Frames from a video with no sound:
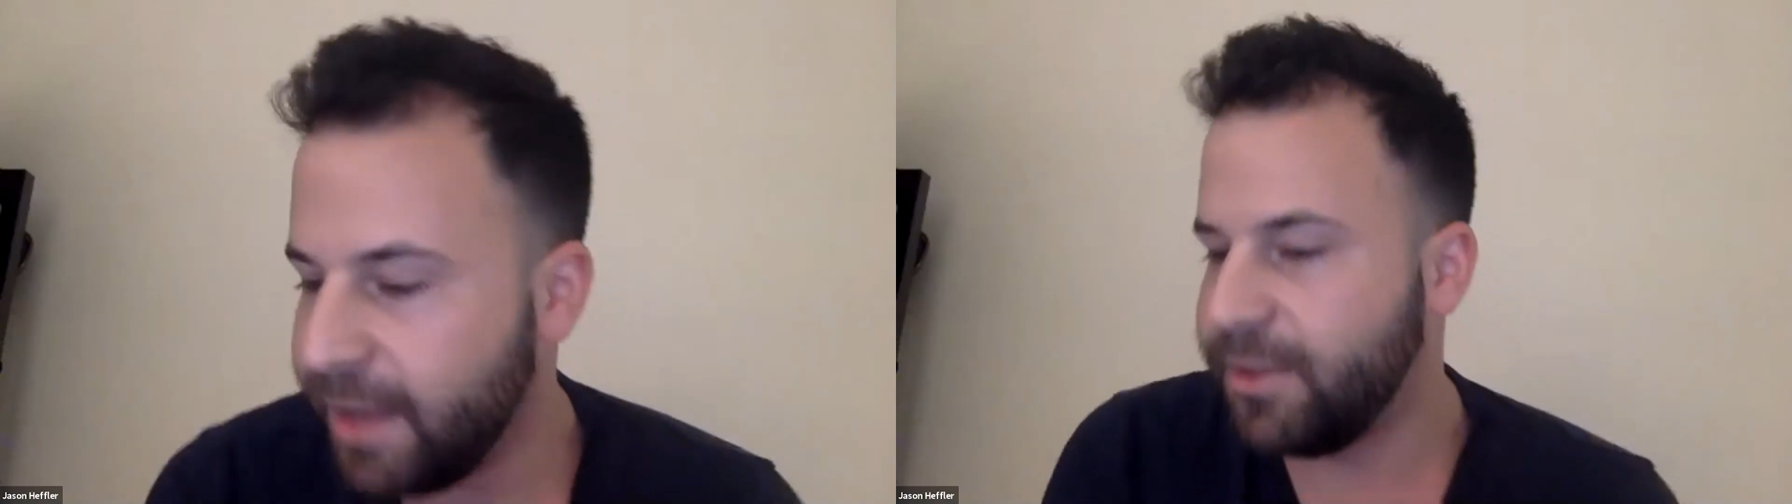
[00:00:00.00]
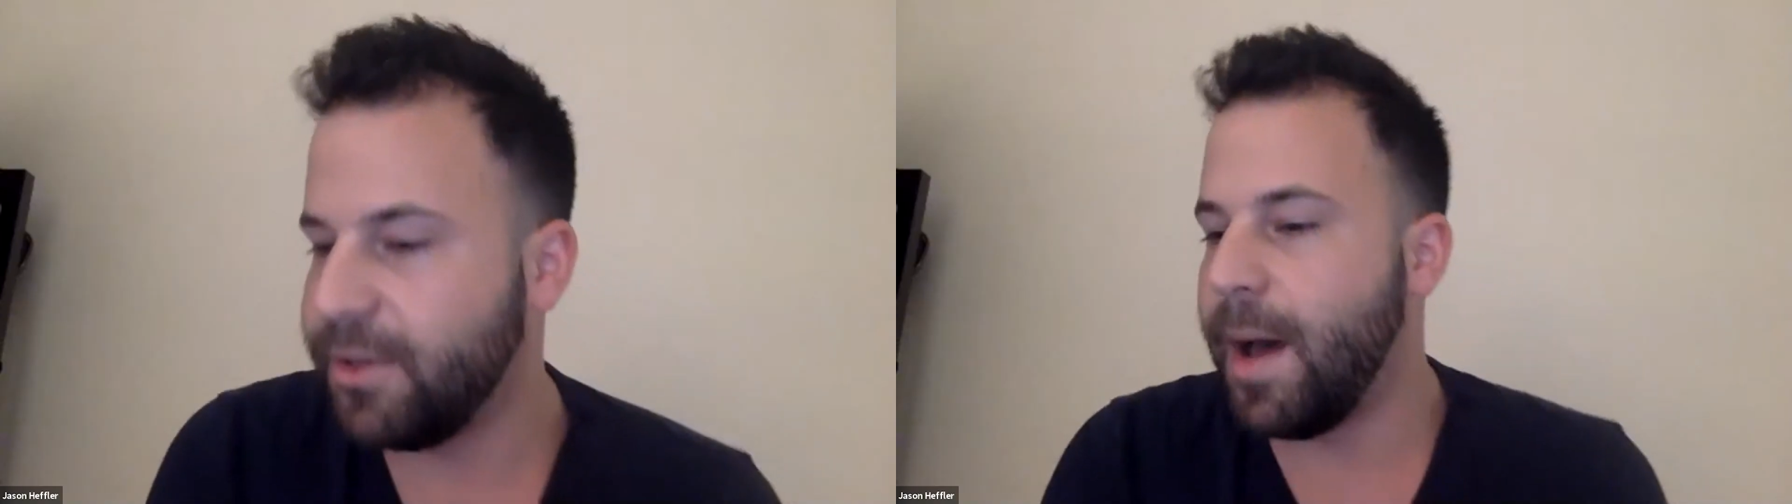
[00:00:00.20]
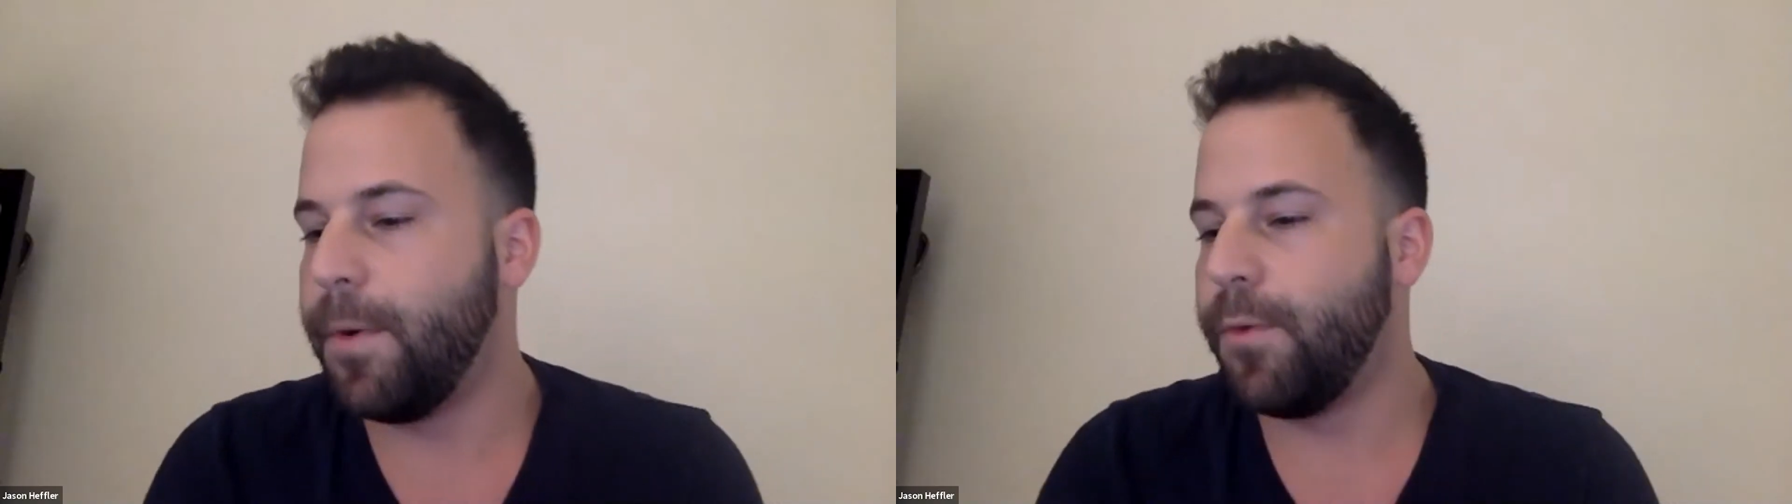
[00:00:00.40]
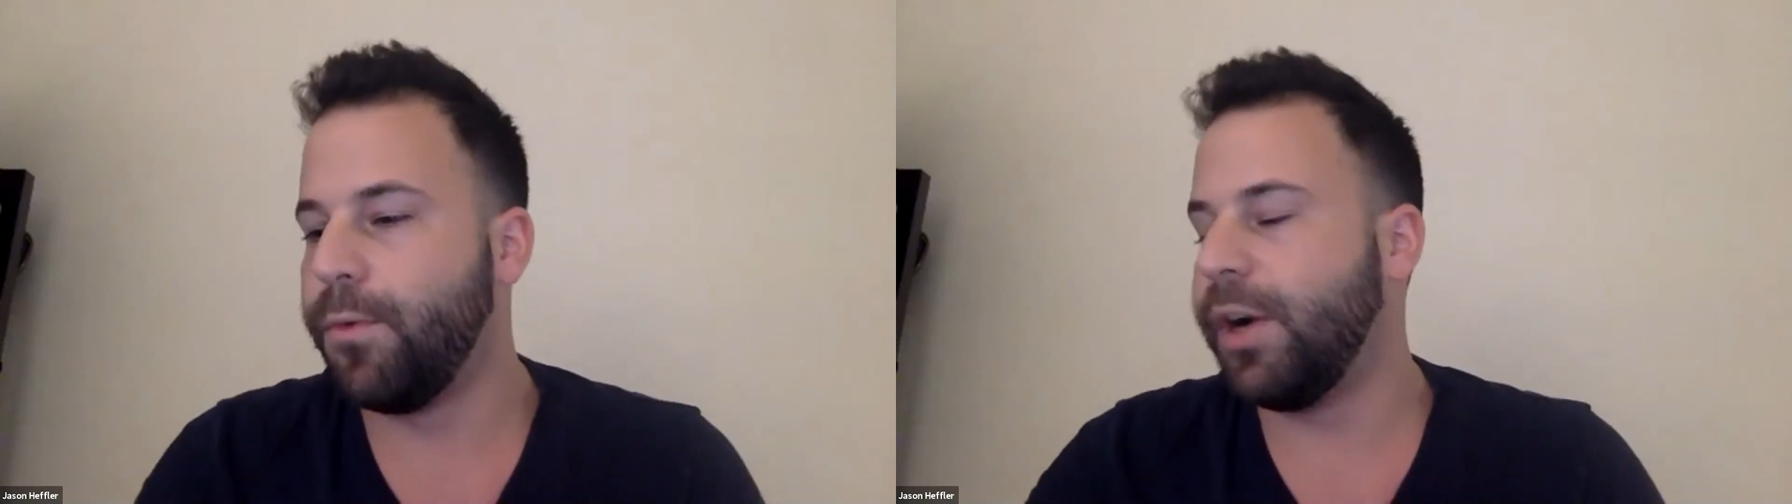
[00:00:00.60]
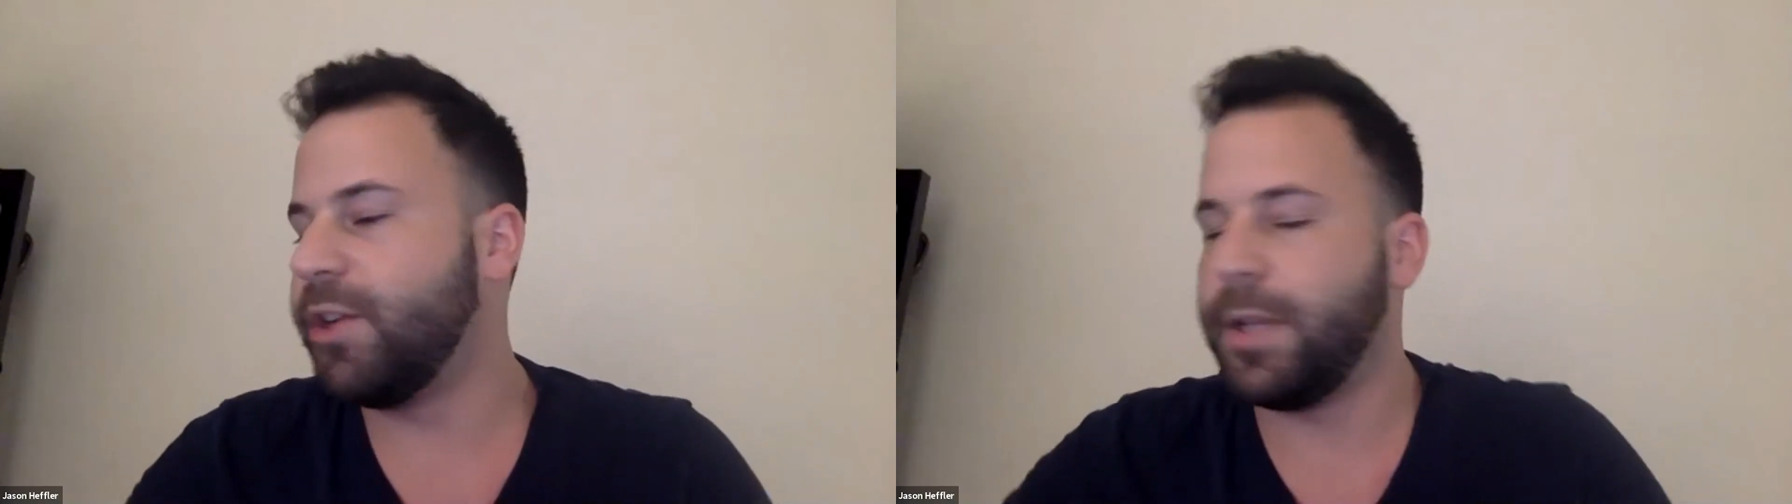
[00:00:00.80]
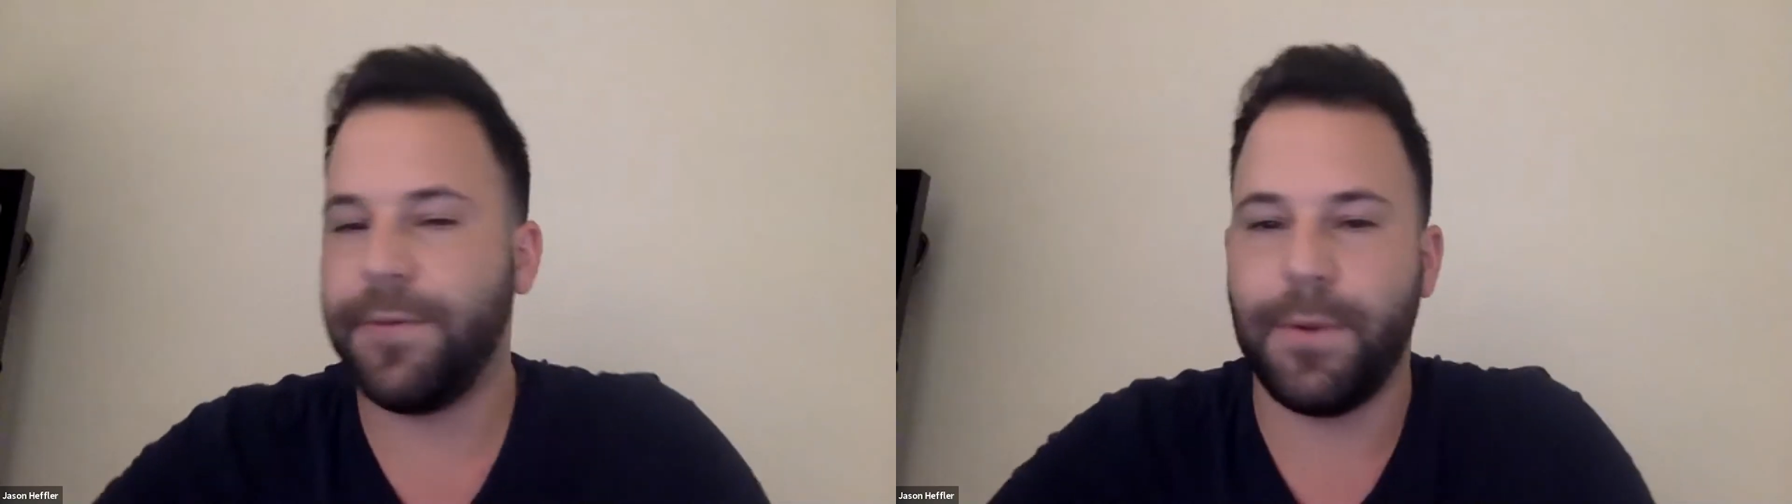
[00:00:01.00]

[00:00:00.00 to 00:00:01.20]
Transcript: So I'm originally